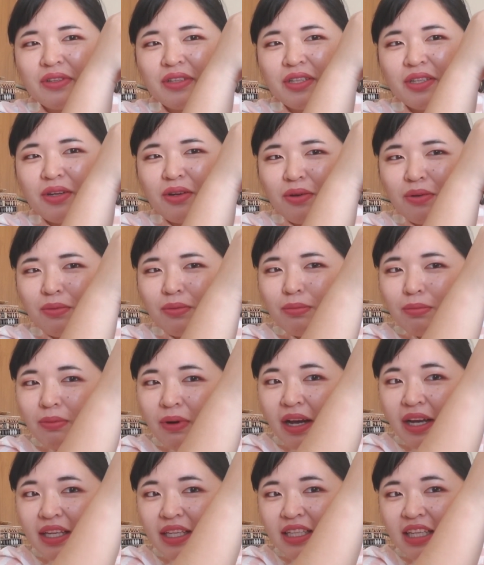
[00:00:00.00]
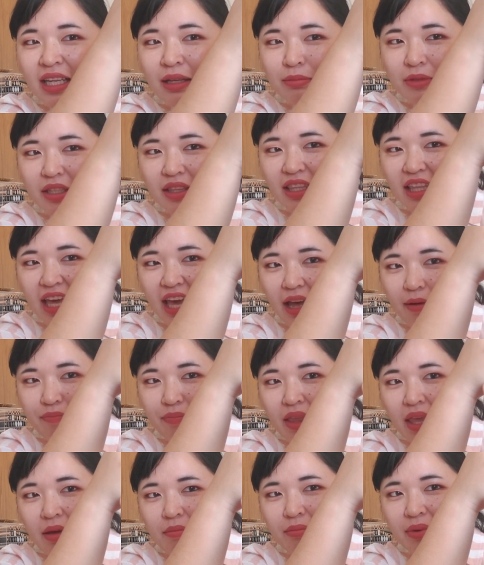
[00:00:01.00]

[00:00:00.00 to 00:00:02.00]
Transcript: really know why he named it that,